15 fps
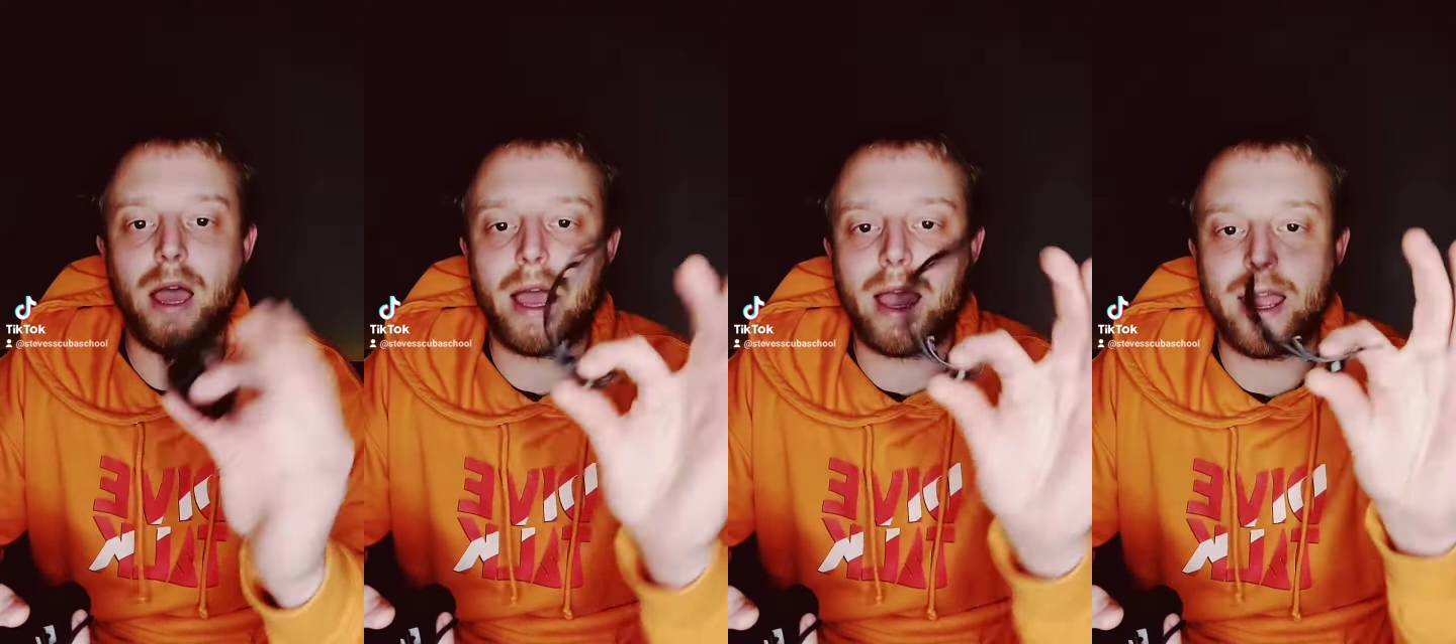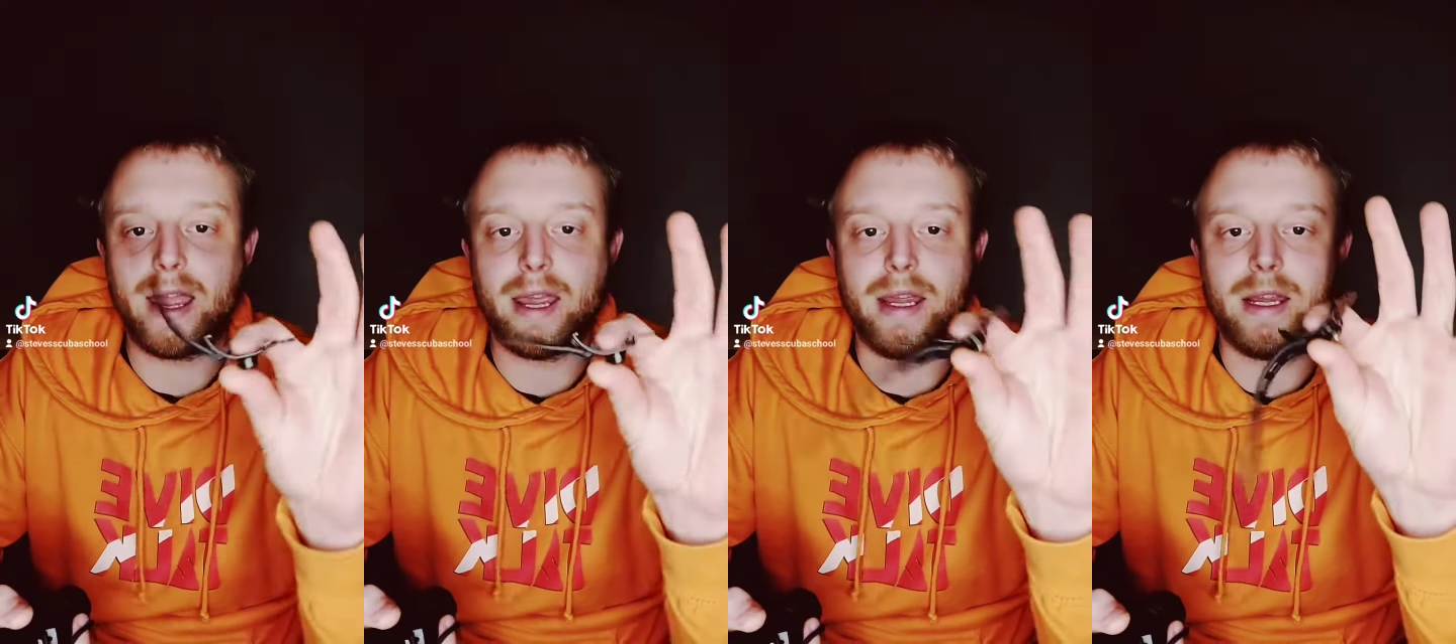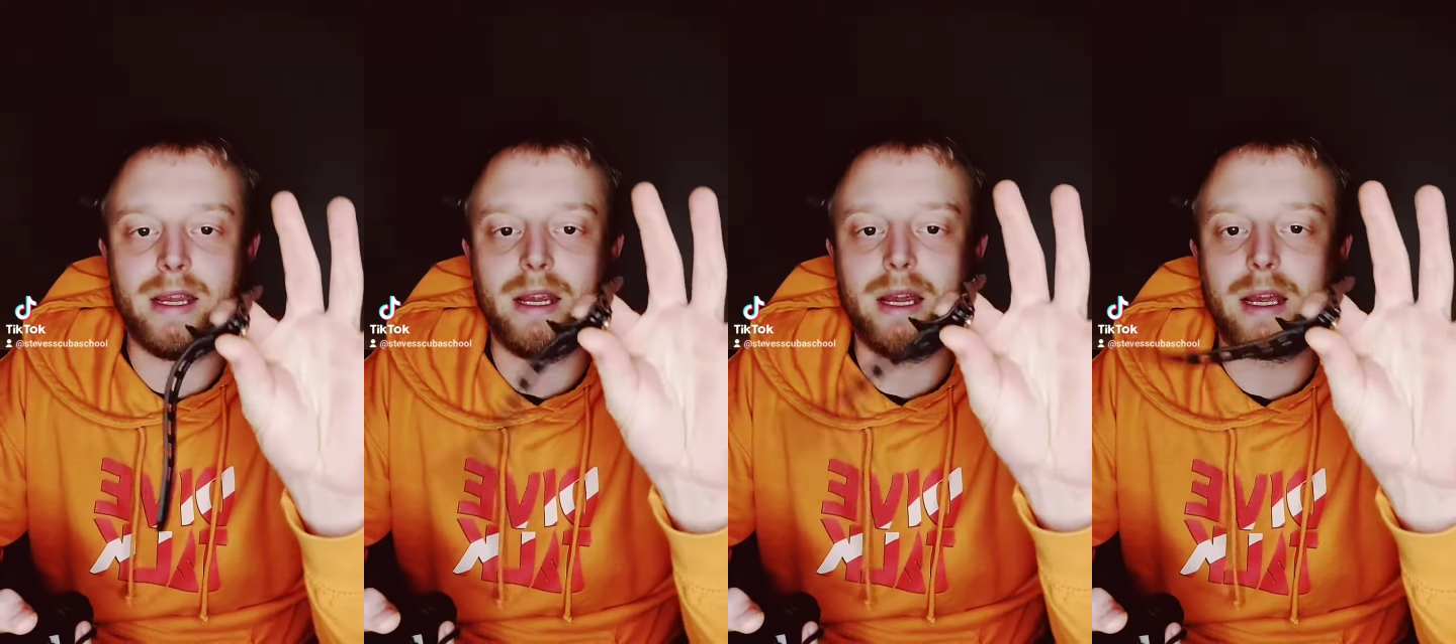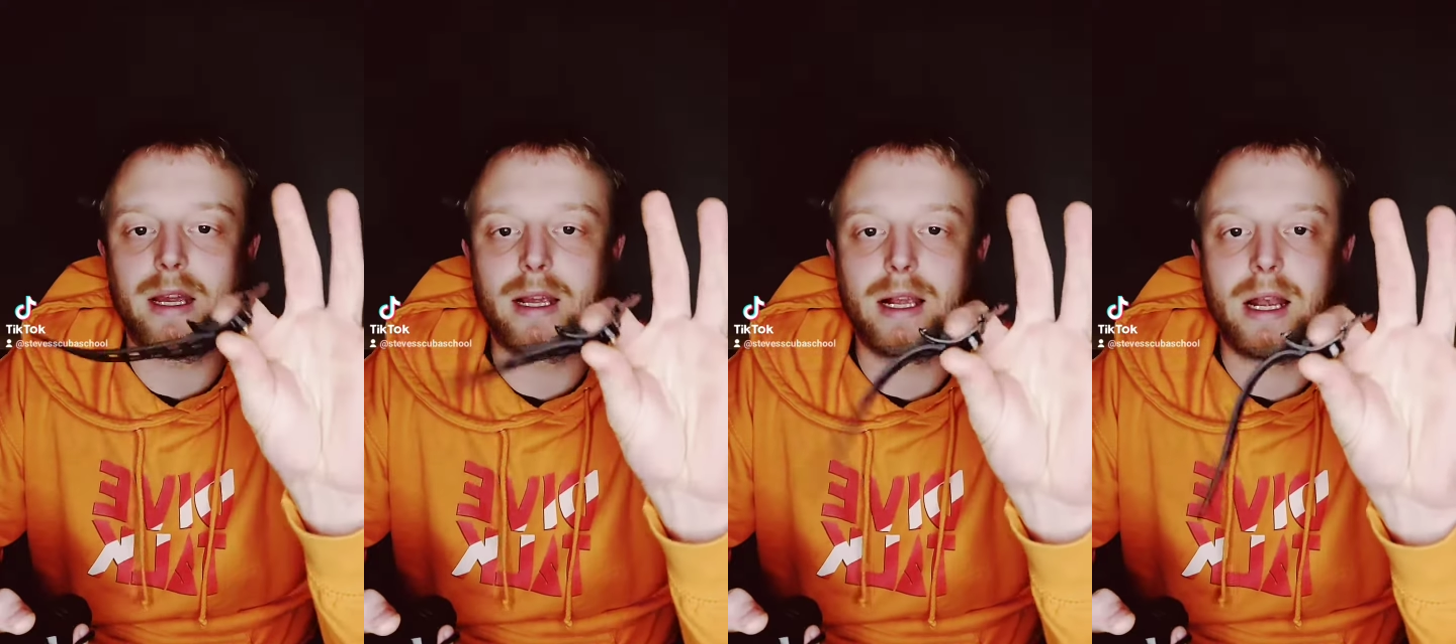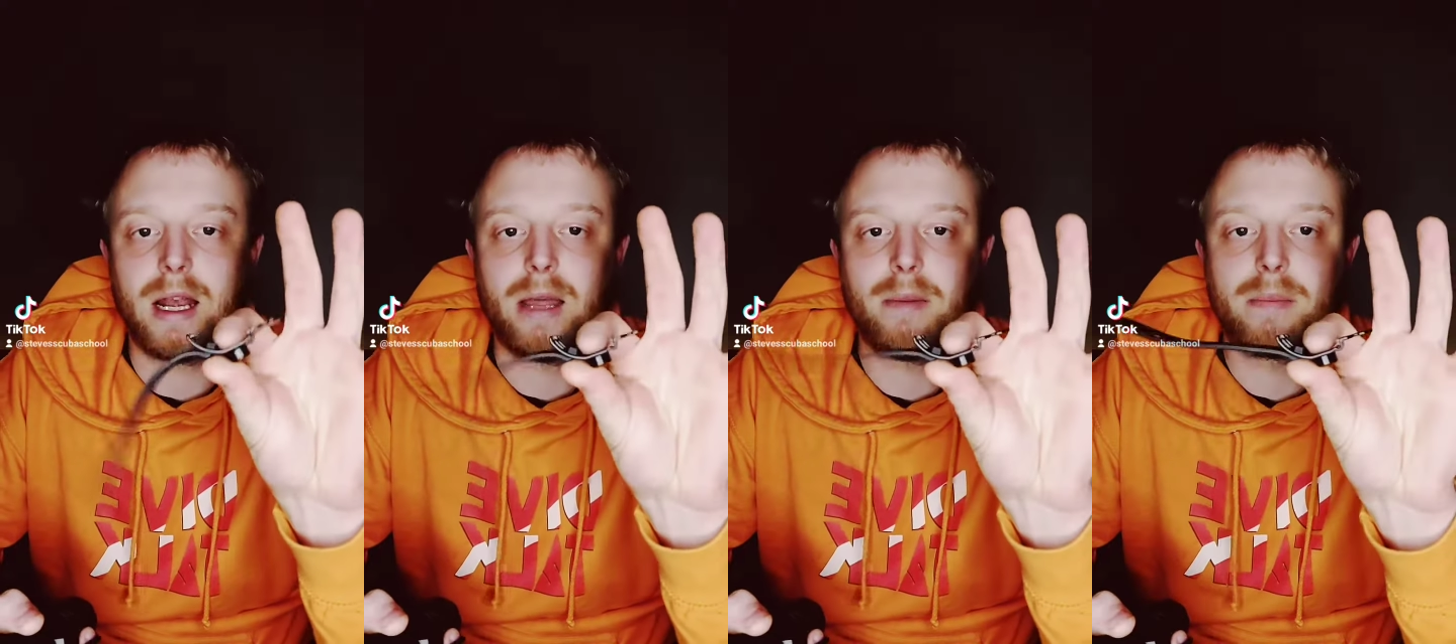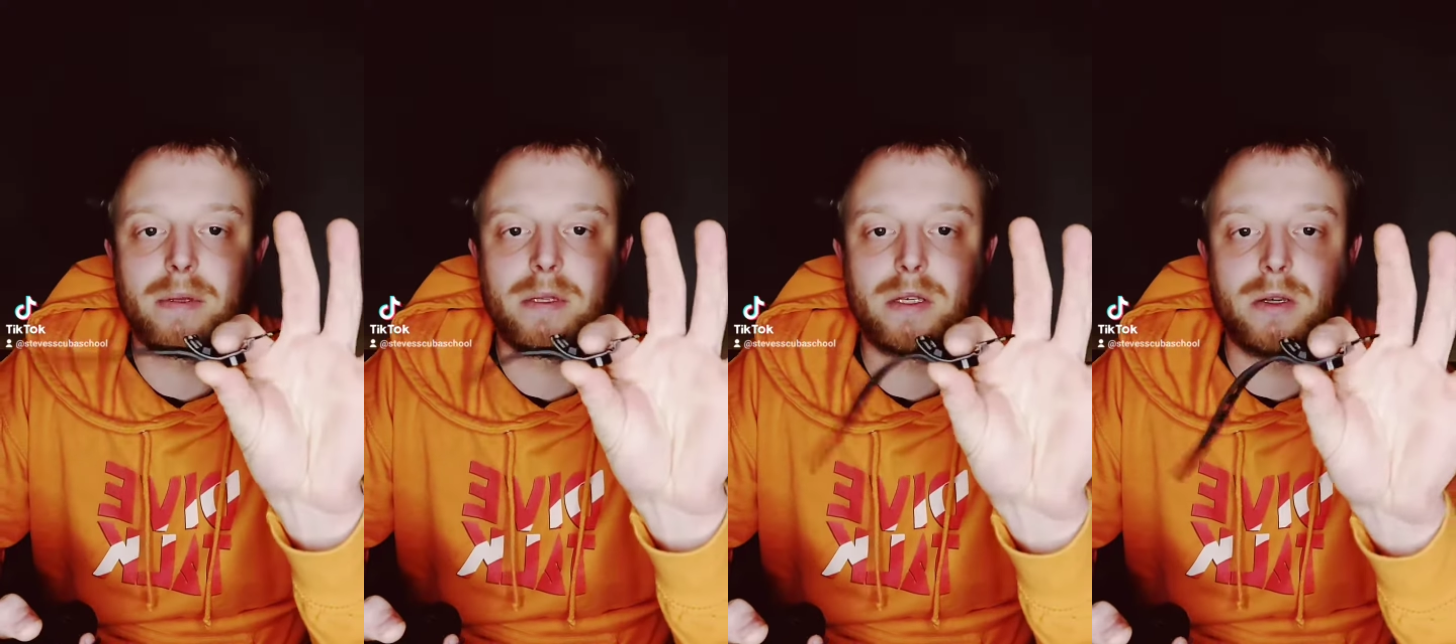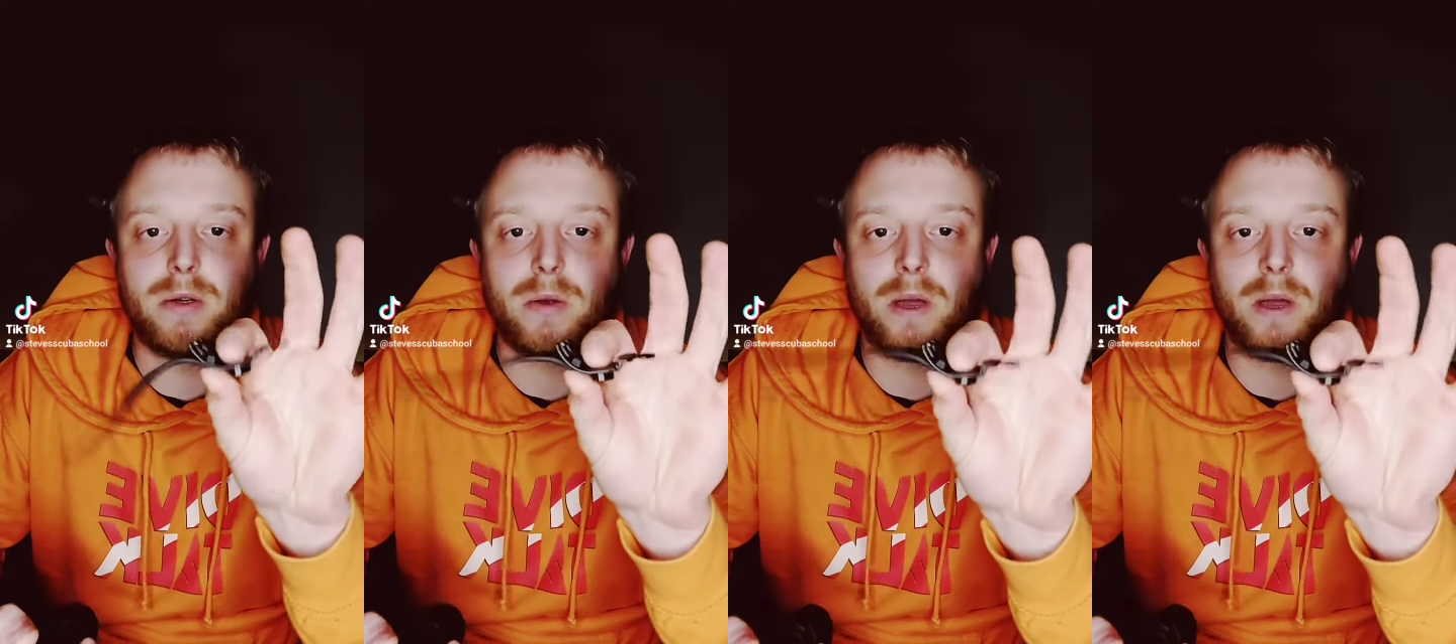a clip to